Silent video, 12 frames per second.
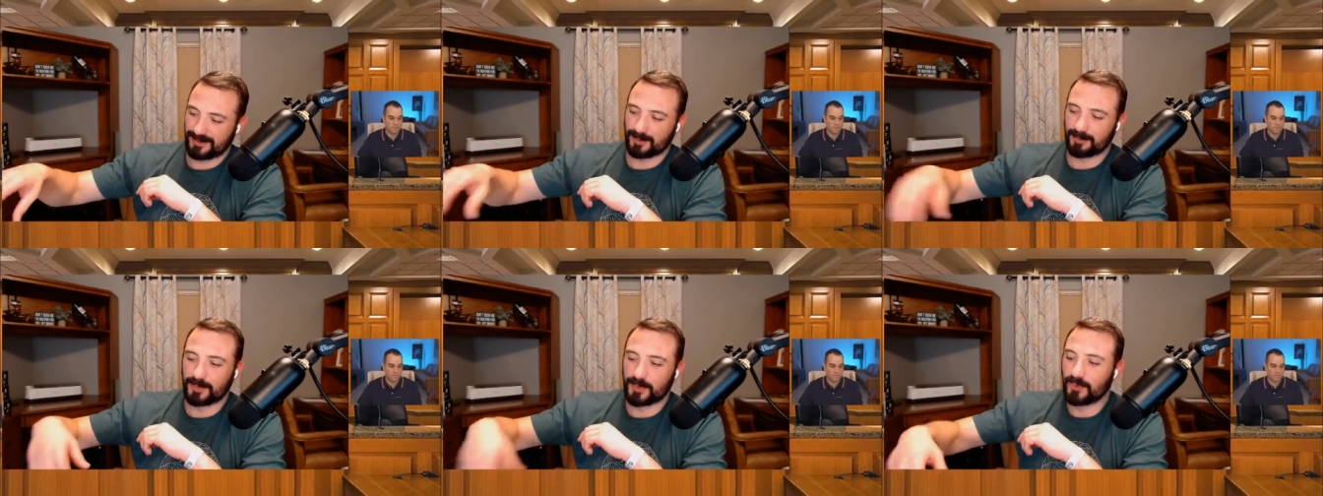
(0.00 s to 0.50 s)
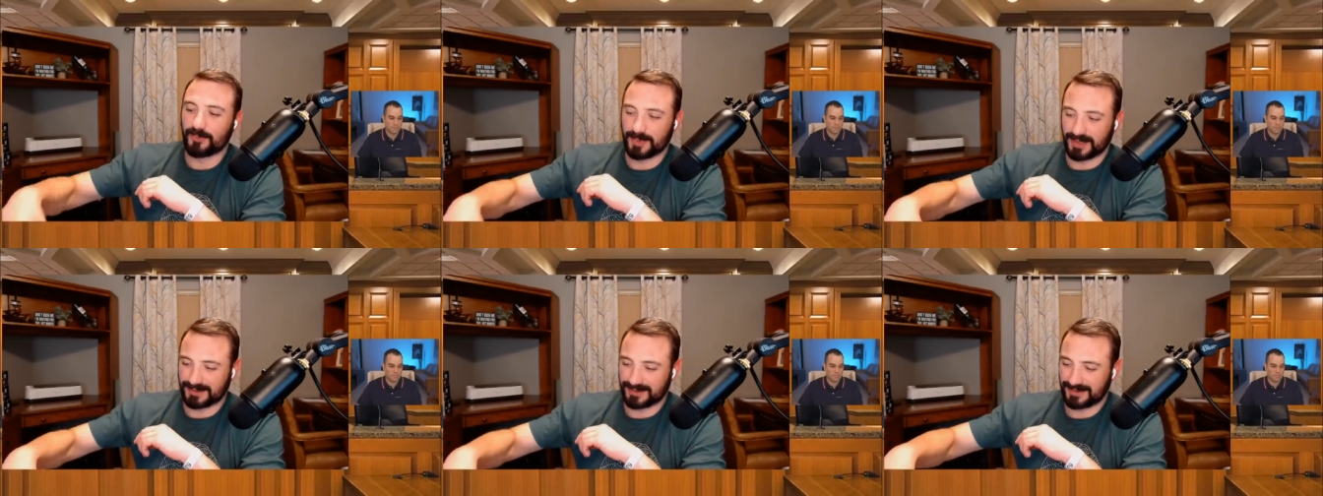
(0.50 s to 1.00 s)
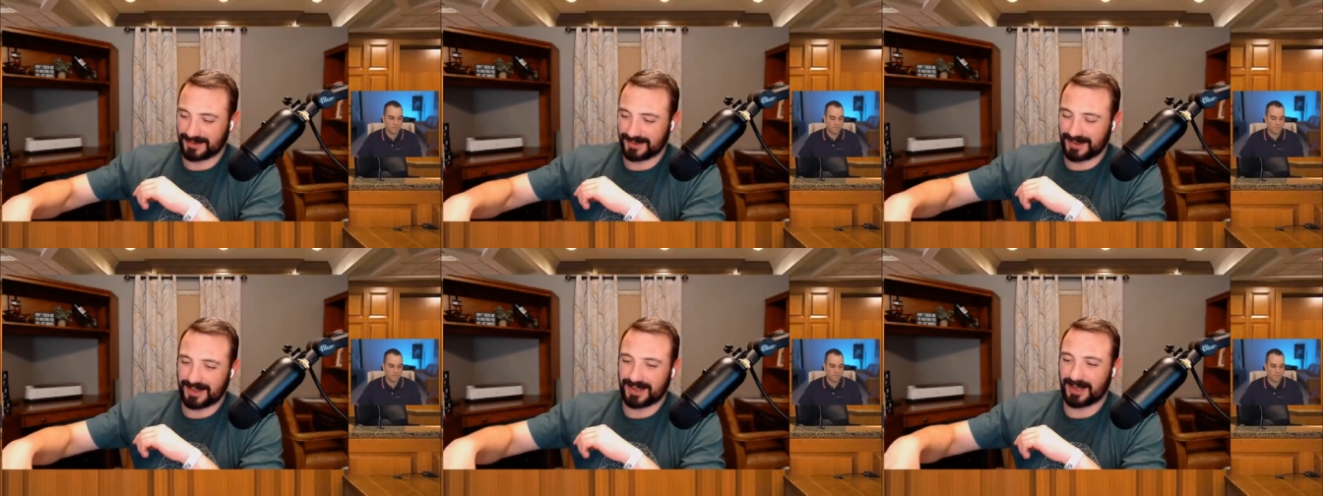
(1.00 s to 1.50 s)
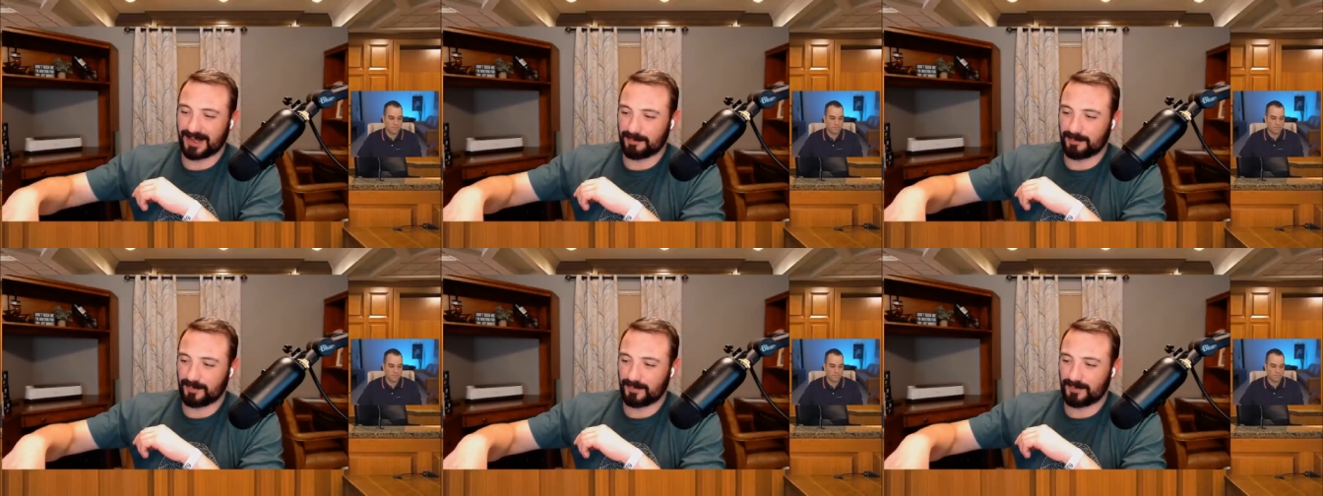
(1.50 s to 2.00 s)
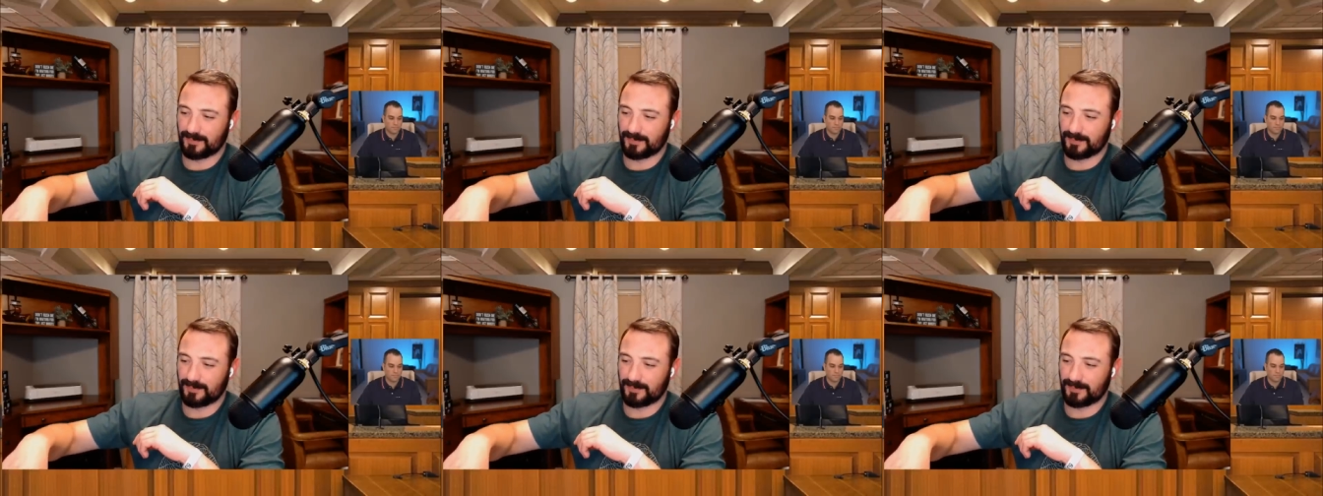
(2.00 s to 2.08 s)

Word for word: the movement, um,